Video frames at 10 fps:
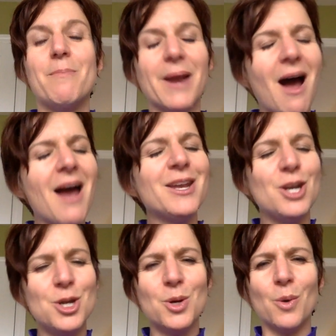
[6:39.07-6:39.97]
But I
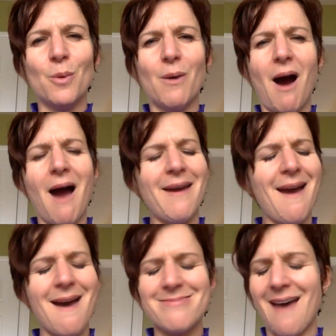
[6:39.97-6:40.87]
knew I
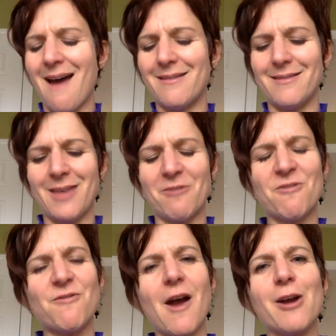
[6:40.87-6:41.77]
had that that
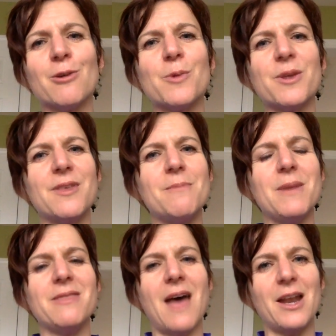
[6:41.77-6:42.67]
fire within
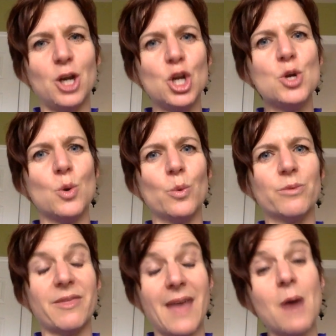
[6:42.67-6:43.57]
me that knew
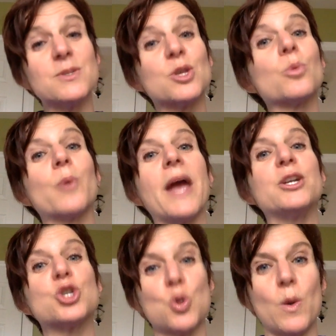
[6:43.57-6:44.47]
that that was the
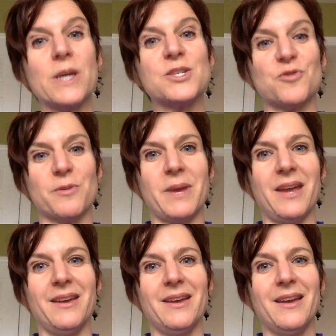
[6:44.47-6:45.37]
right choice for
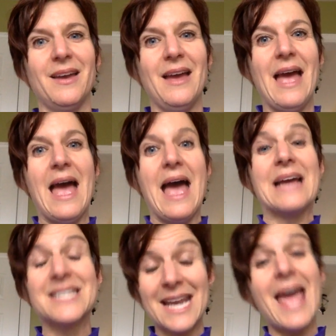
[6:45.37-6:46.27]
me.
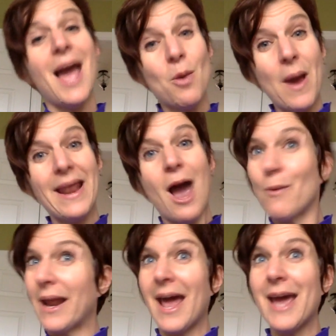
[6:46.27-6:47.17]
And today I went
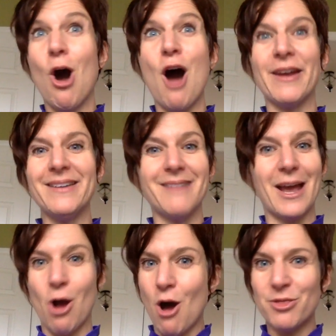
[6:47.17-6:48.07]
out and I got it. I
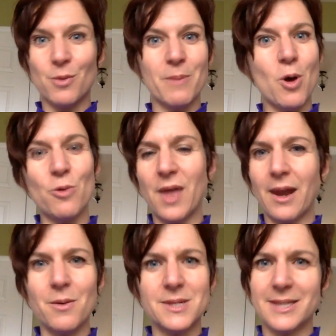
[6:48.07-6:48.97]
got the remote that
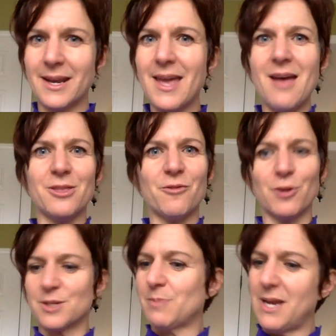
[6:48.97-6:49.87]
I was going to get in the
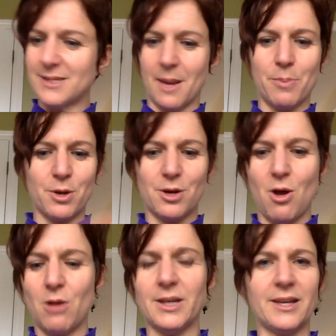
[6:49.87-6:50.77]
first place. I put it
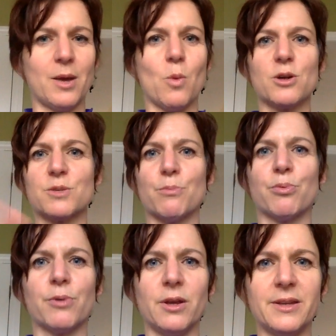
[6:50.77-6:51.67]
all in. It worked
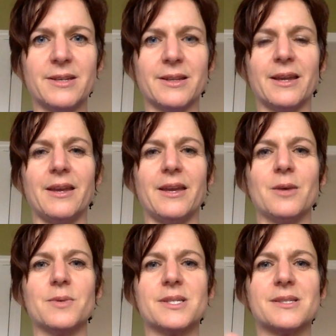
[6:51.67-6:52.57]
brilliantly.
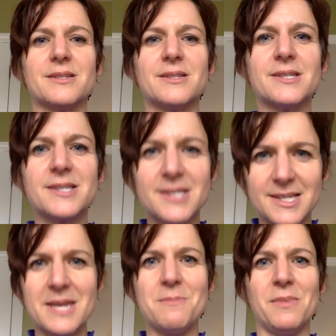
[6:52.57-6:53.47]
It was
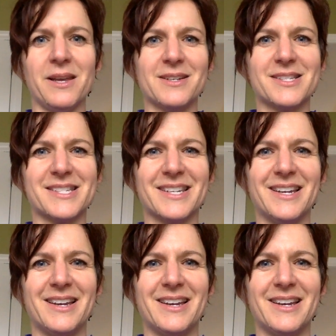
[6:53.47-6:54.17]
seamless.